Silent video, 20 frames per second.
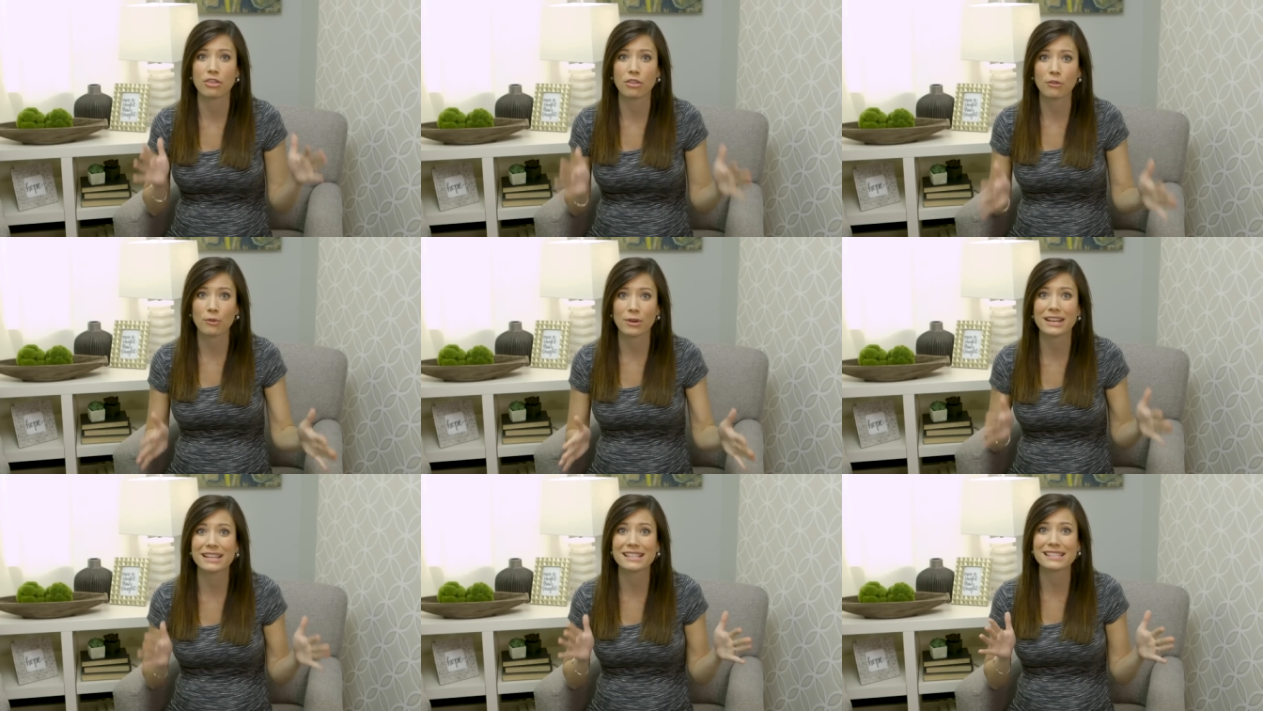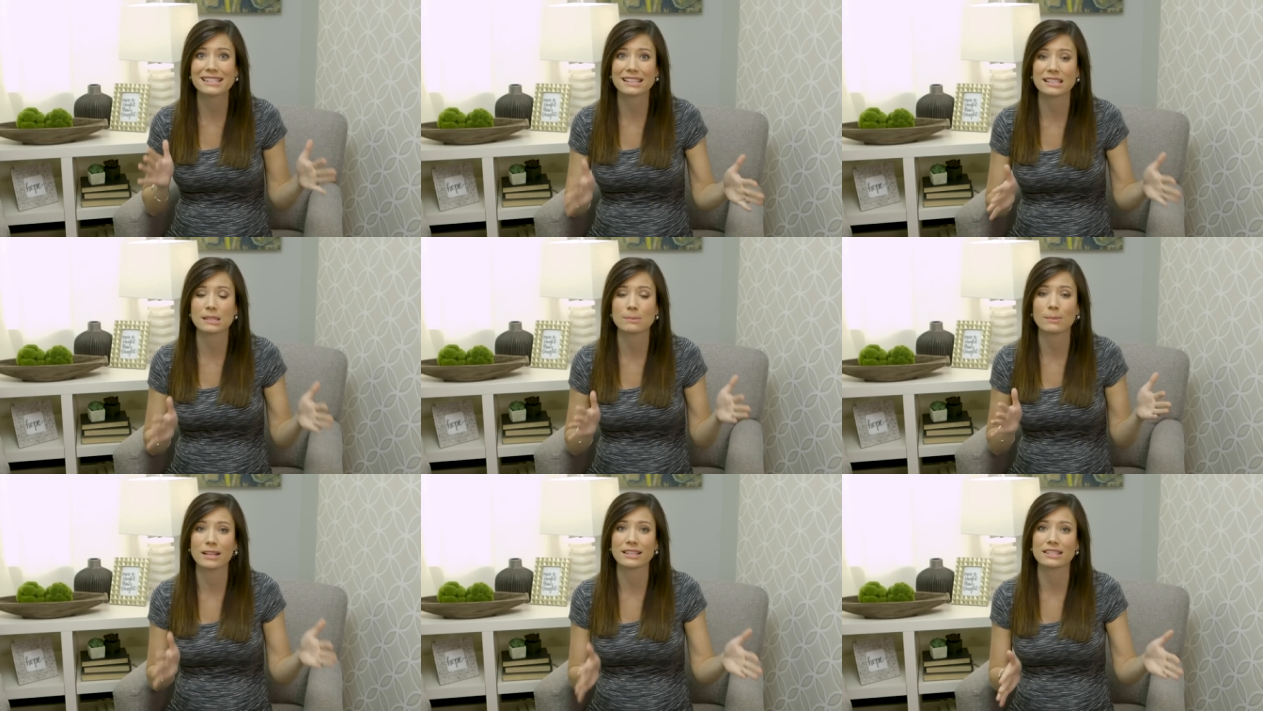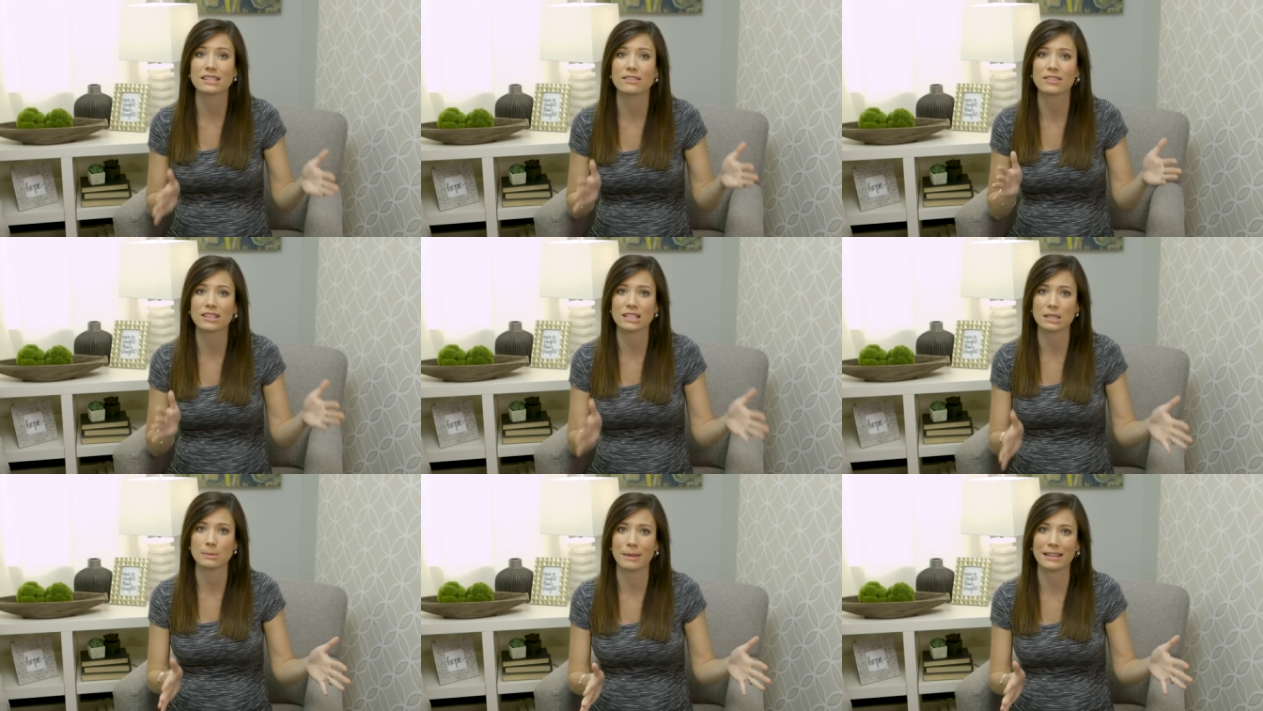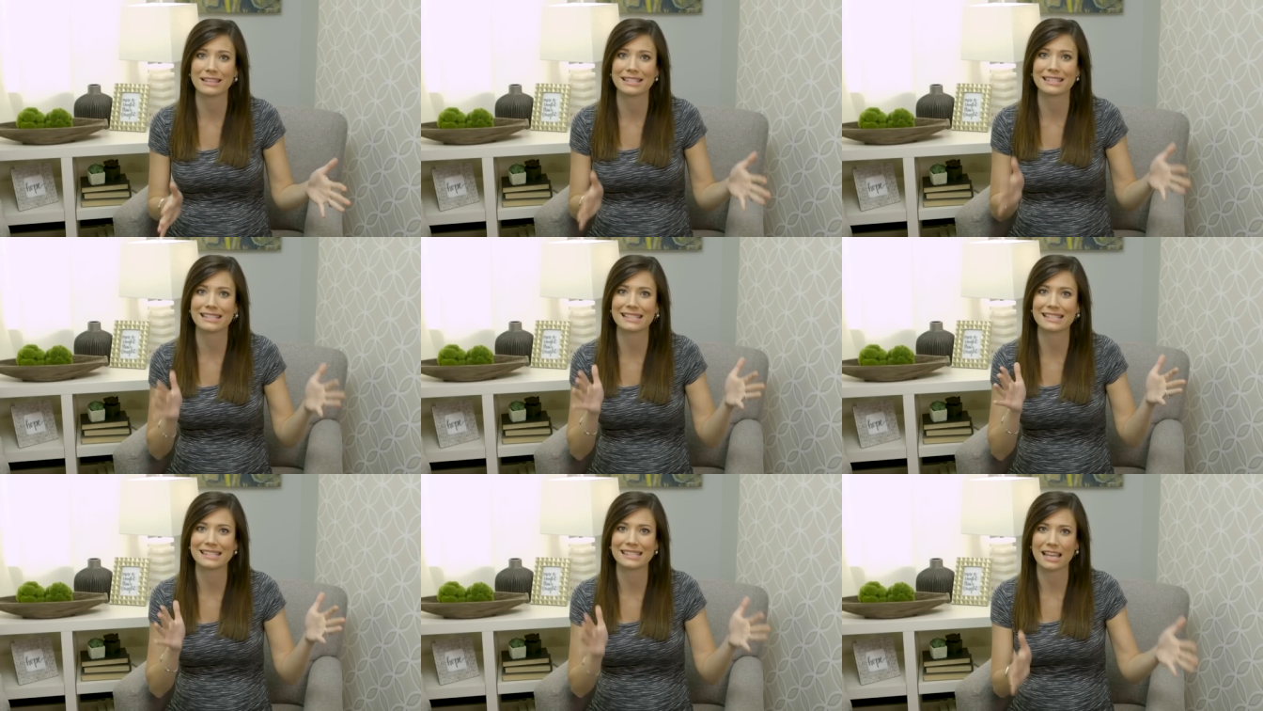three to six months of
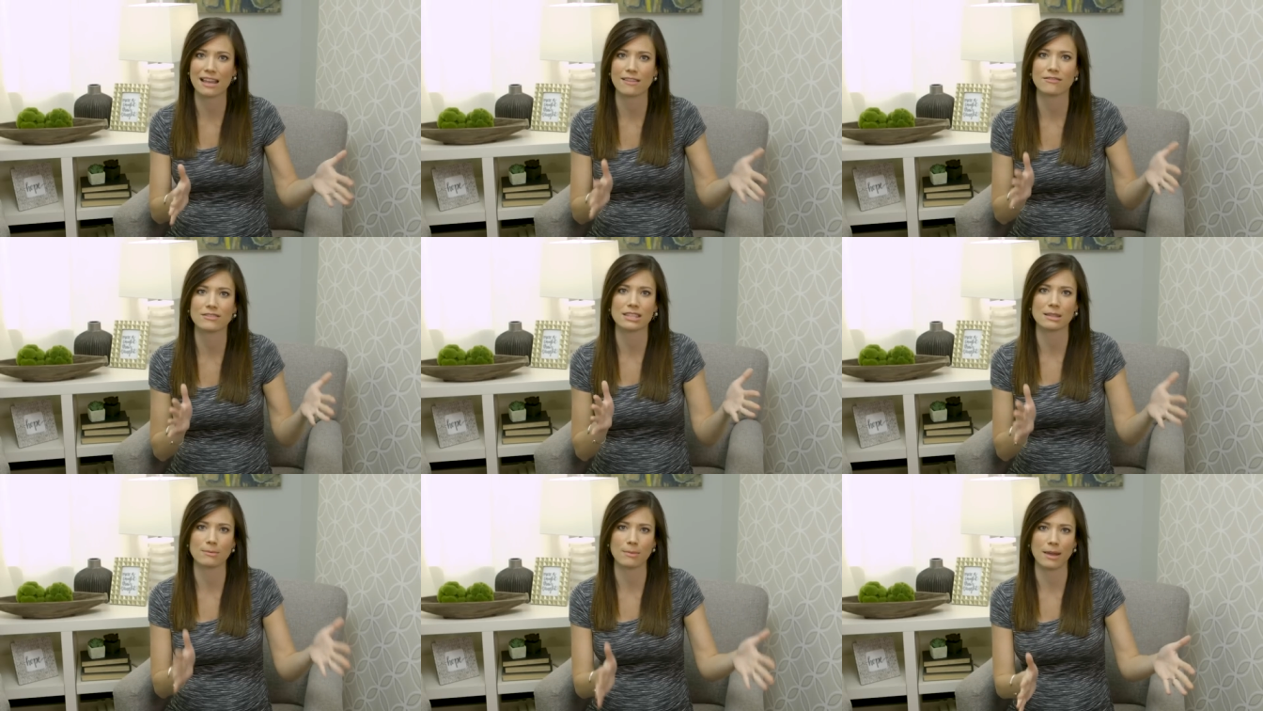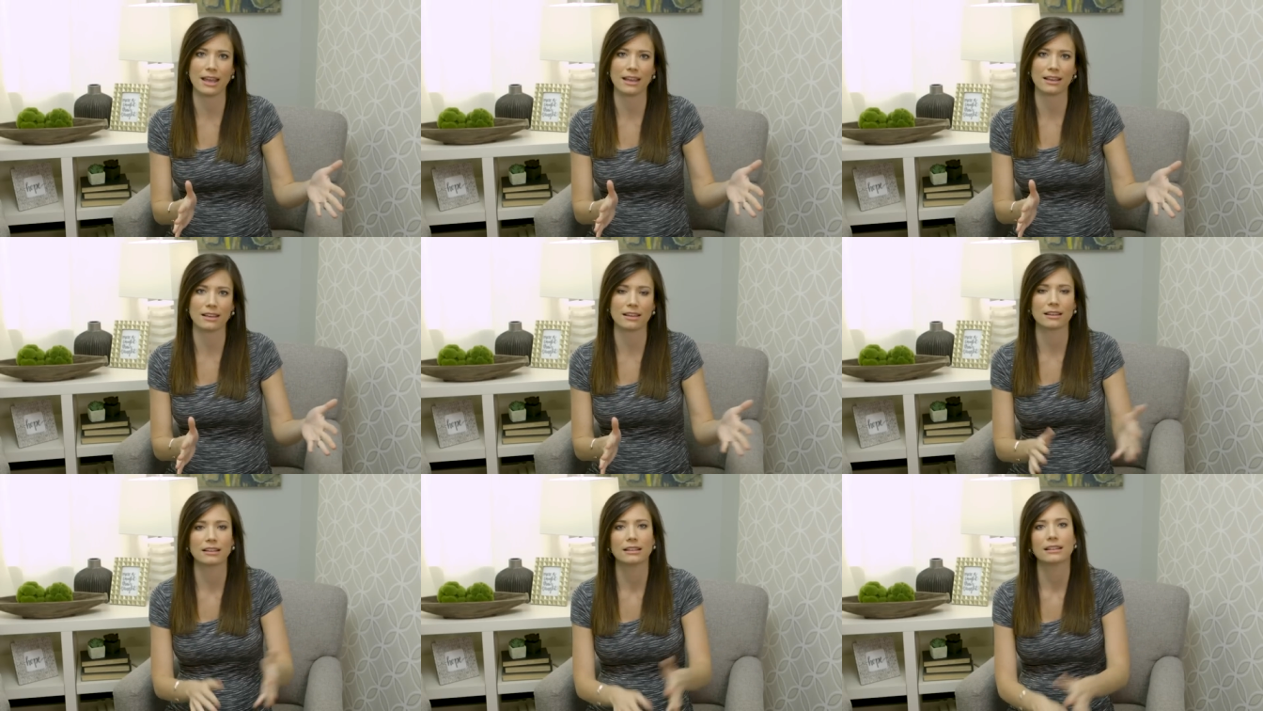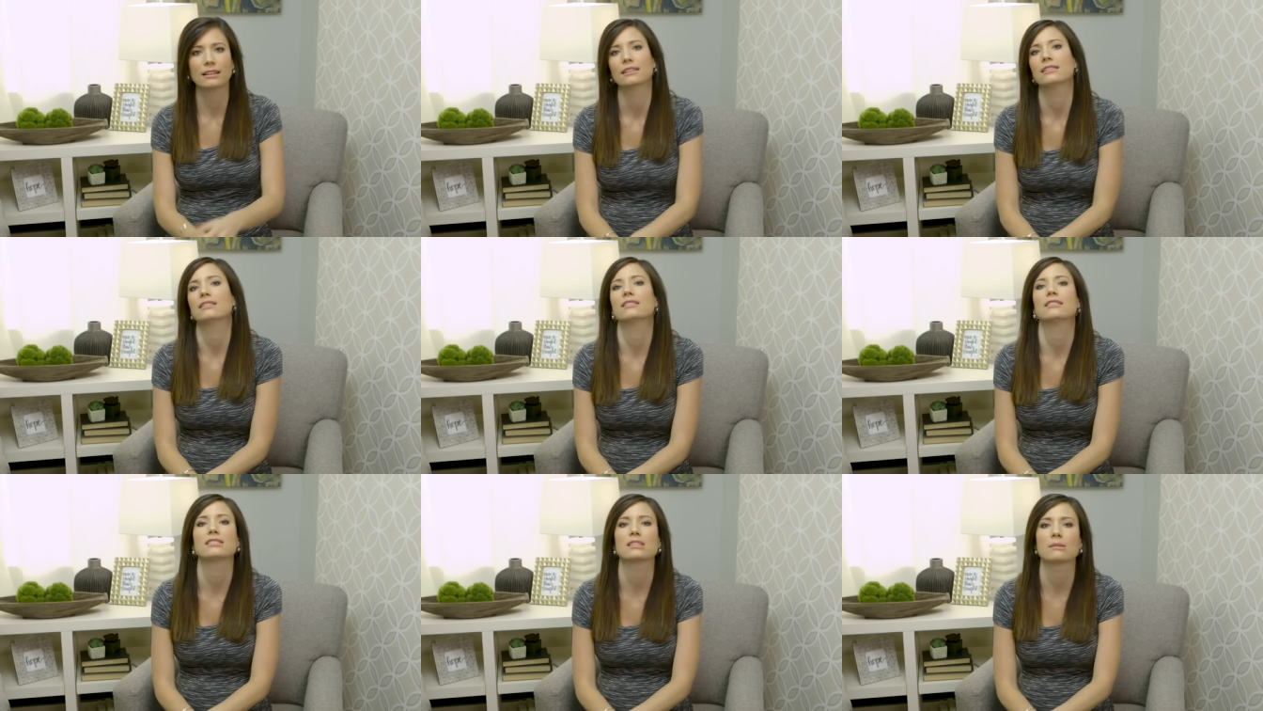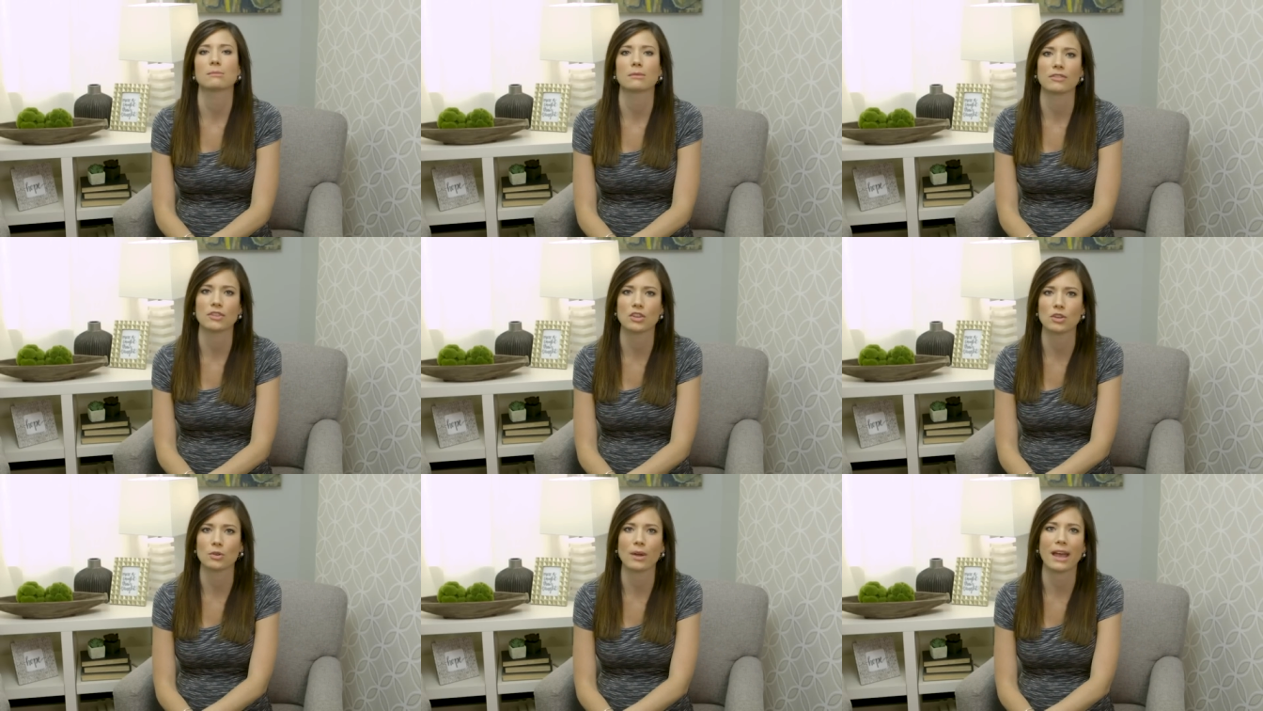expenses saved in the bank. Some
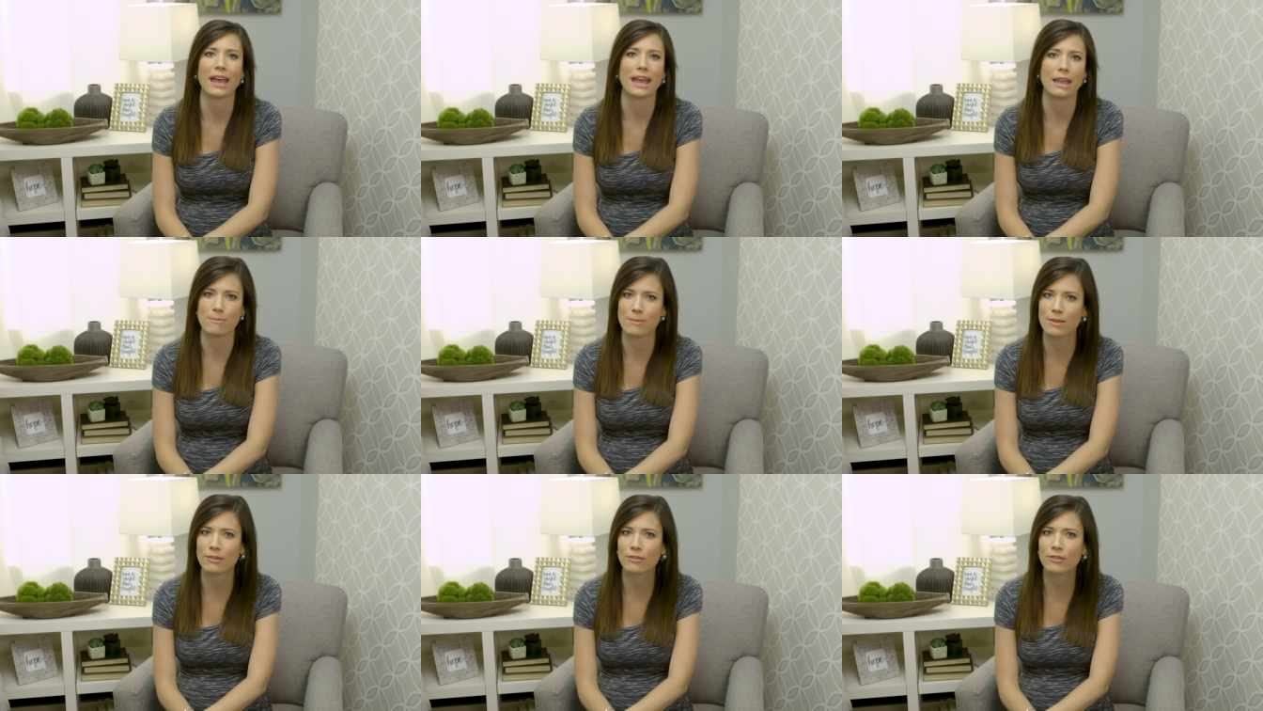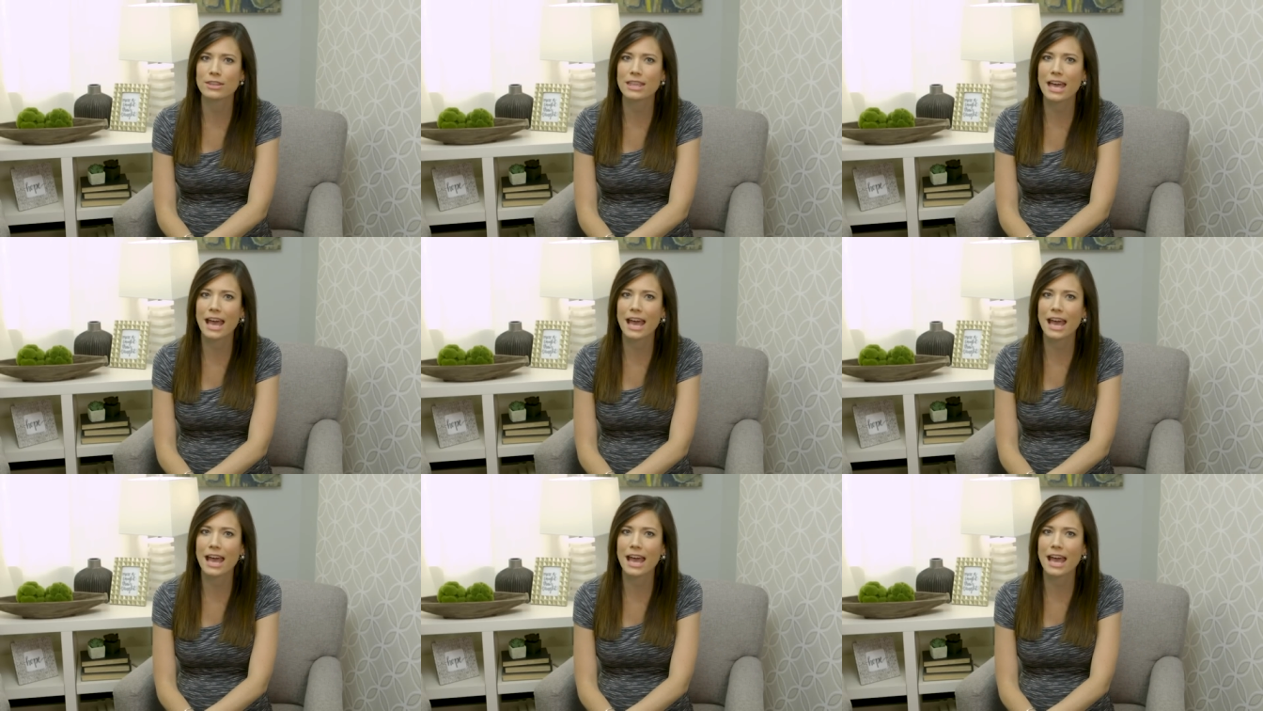of you hate me for